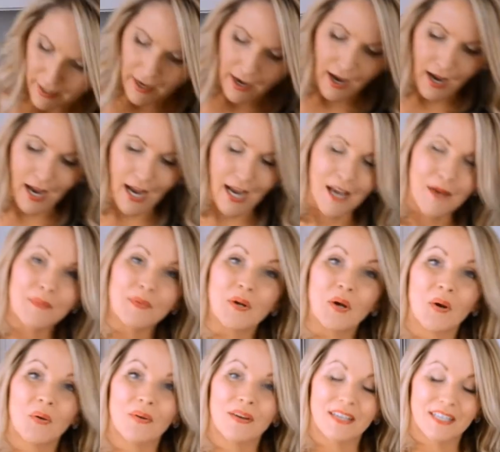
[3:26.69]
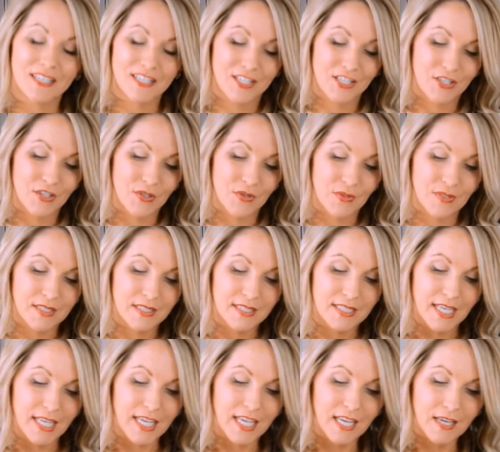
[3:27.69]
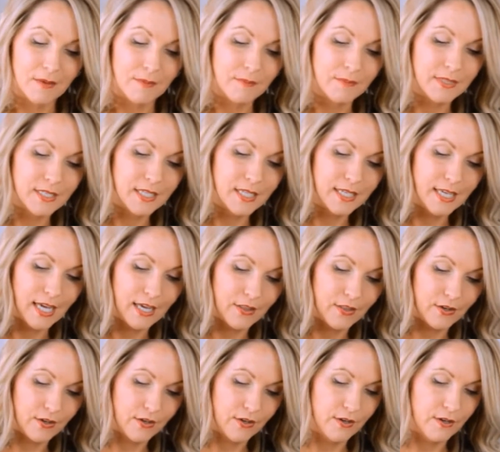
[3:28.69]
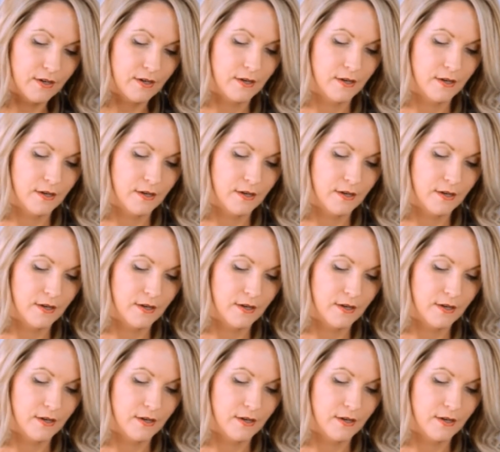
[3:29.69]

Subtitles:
I'm going to stick him together